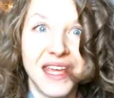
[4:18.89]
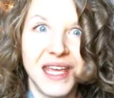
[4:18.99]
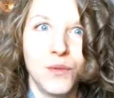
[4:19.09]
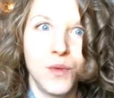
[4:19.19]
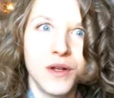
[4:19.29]

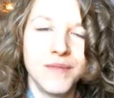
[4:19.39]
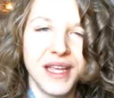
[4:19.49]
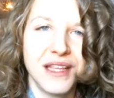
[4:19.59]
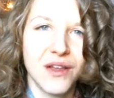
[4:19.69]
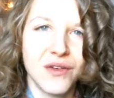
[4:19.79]
he would
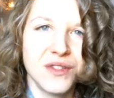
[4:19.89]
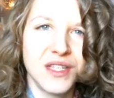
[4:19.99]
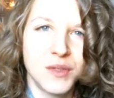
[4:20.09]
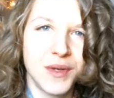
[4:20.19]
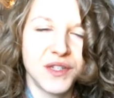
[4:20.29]
meet those
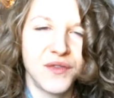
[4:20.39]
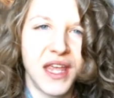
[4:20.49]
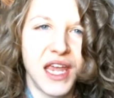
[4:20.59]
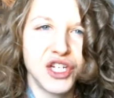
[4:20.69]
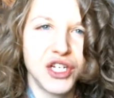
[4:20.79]

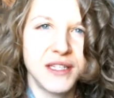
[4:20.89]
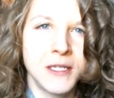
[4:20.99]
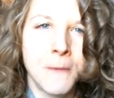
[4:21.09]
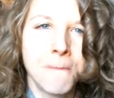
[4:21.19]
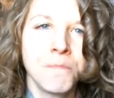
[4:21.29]
specifications.